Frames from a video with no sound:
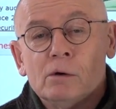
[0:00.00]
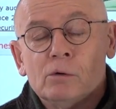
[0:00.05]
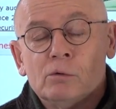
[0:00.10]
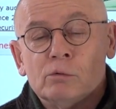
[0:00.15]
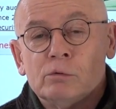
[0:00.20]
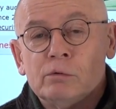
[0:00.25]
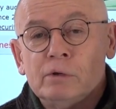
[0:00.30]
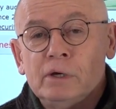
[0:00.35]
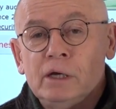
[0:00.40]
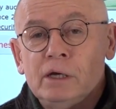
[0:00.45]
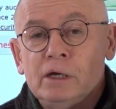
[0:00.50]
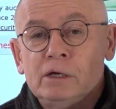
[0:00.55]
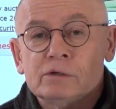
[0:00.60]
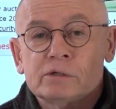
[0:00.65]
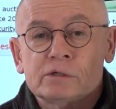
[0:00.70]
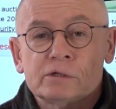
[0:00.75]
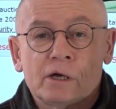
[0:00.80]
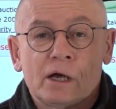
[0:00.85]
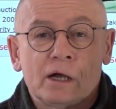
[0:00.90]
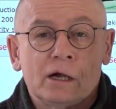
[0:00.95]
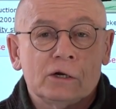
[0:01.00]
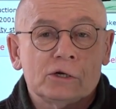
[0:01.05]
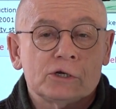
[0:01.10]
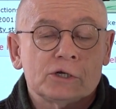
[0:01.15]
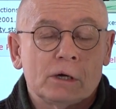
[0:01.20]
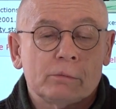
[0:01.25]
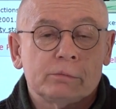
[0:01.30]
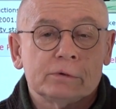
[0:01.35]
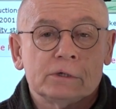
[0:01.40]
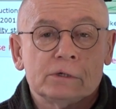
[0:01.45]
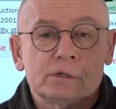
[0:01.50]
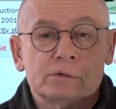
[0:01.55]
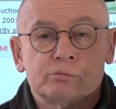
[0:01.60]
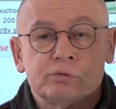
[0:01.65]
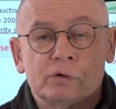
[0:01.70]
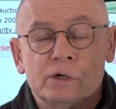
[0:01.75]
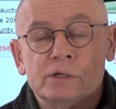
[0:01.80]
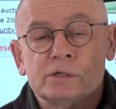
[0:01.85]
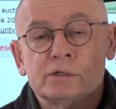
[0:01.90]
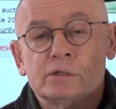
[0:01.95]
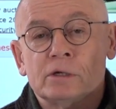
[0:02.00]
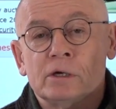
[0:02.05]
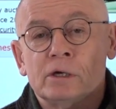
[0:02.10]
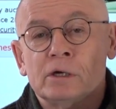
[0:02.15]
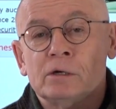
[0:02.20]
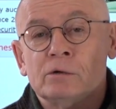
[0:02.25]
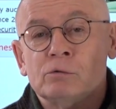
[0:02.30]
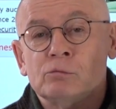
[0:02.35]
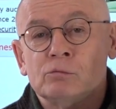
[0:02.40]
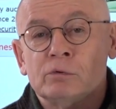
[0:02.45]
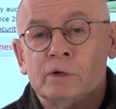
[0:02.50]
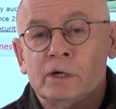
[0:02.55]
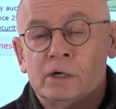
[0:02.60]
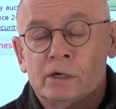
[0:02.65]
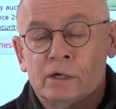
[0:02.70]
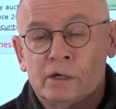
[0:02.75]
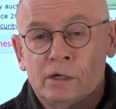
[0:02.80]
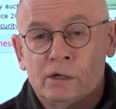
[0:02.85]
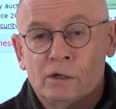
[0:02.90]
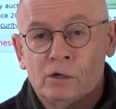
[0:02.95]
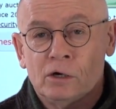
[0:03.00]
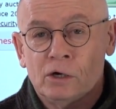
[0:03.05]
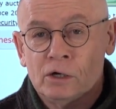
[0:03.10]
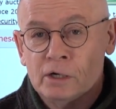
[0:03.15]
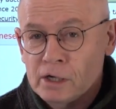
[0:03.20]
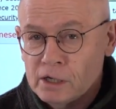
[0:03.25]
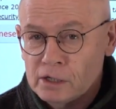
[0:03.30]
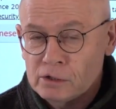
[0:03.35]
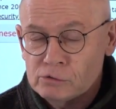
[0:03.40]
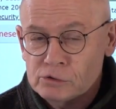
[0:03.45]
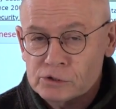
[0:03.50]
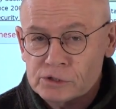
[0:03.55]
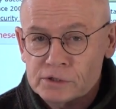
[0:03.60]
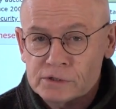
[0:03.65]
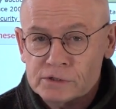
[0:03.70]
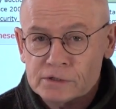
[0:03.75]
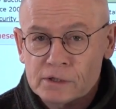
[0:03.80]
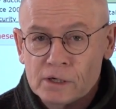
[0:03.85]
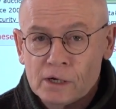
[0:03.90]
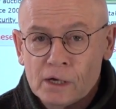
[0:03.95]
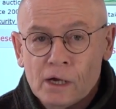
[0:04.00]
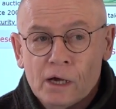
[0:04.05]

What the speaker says: We sell Japanese prints in weekly online auctions,